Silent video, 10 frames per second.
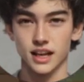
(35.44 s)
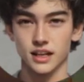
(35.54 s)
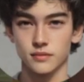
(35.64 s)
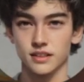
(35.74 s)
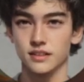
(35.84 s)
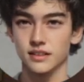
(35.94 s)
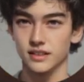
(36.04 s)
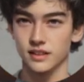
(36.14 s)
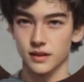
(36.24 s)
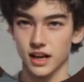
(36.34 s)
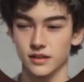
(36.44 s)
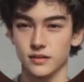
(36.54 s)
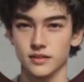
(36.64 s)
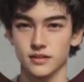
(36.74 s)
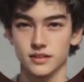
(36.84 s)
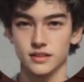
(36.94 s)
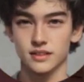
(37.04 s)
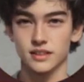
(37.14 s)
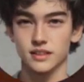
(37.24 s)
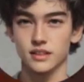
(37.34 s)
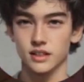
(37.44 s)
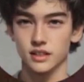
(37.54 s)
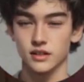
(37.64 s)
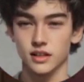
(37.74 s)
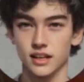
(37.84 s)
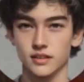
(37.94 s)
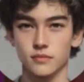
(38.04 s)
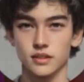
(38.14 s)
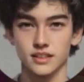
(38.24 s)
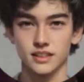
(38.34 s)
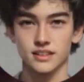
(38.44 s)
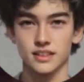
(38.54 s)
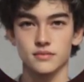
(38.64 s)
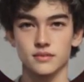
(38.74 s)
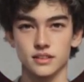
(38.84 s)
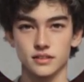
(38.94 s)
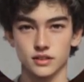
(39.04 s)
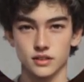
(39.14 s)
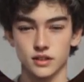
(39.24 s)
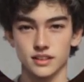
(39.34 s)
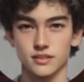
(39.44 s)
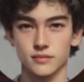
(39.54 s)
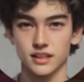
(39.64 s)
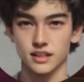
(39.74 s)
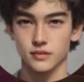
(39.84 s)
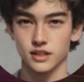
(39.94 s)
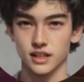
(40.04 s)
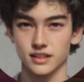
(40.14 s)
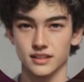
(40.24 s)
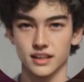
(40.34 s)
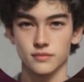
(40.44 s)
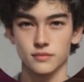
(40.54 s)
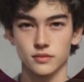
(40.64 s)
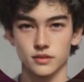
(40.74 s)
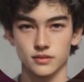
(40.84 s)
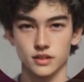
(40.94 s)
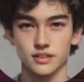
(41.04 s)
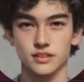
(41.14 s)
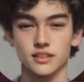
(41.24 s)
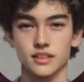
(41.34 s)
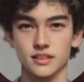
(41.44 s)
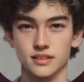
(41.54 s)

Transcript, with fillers: dominance on the battlefield. Her unique abilities give her the tools to become an unstoppable force.